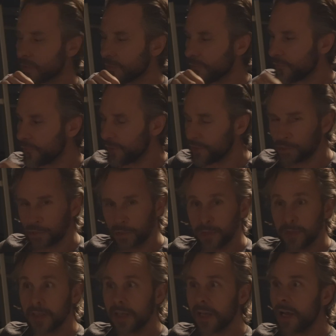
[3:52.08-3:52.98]

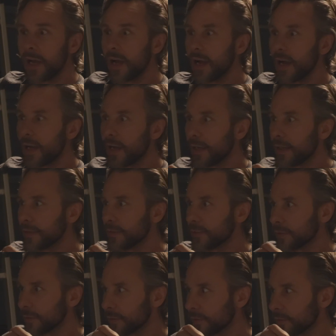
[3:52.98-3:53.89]
efficient,
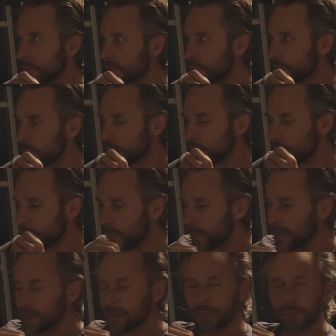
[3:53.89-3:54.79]
and to the
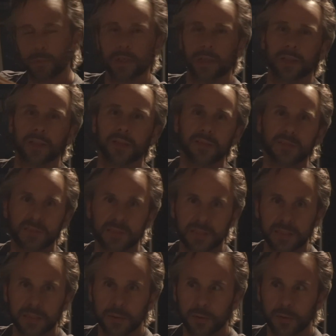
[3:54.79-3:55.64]
best of what I can see